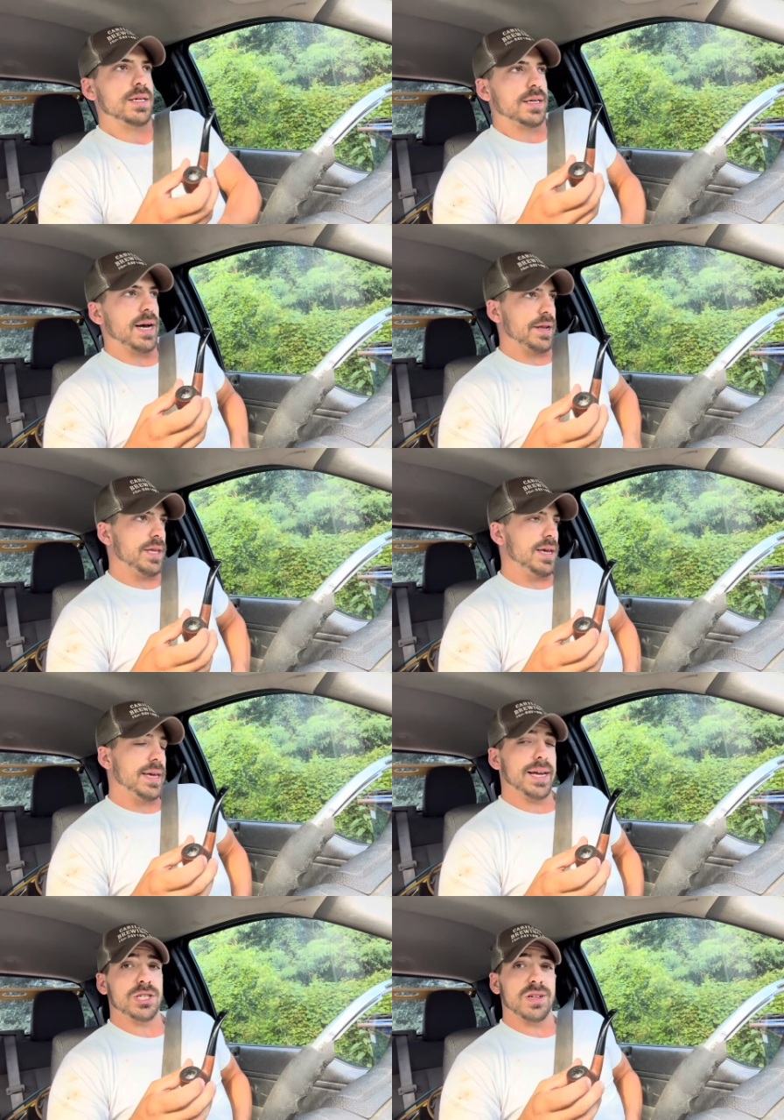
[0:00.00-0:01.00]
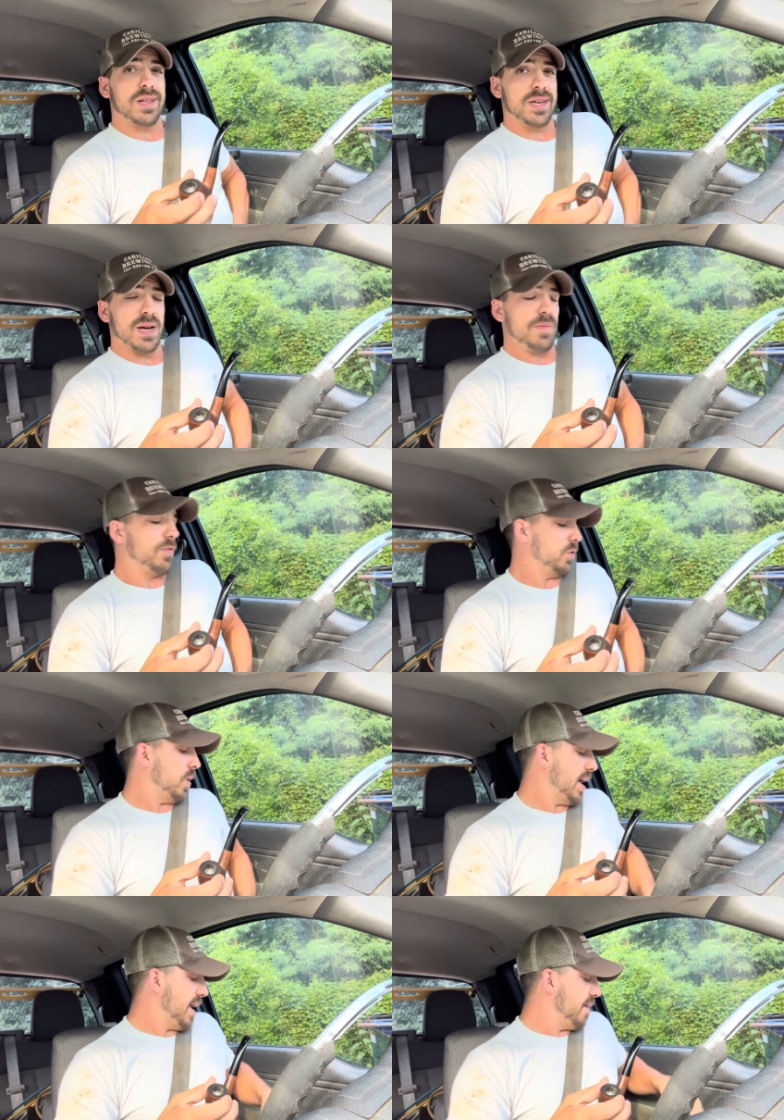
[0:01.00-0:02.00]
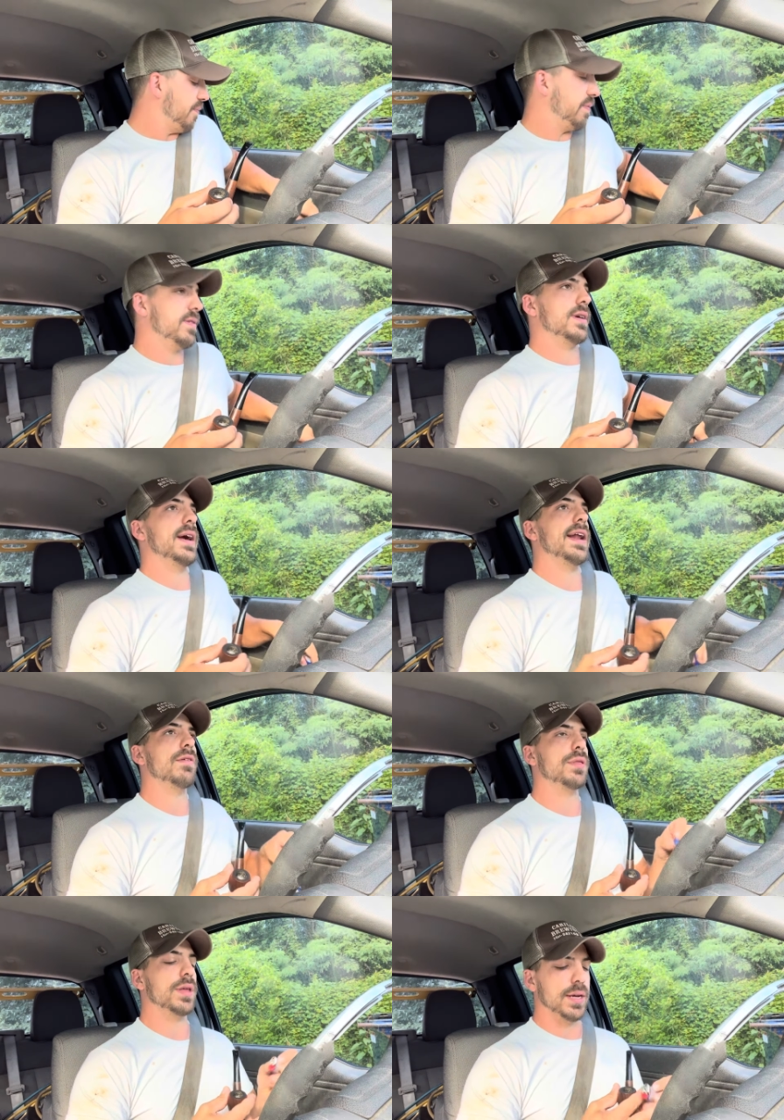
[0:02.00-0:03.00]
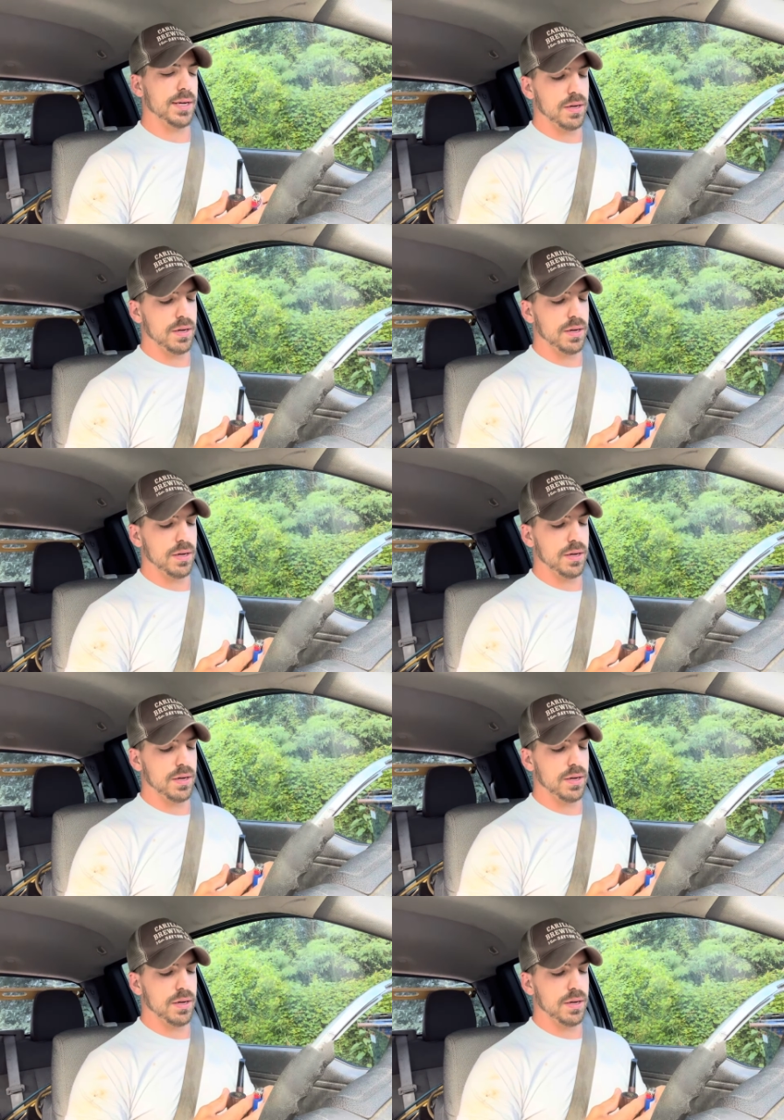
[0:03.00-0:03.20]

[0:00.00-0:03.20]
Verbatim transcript: Got the kitchen cleaned up for the wife. Got everything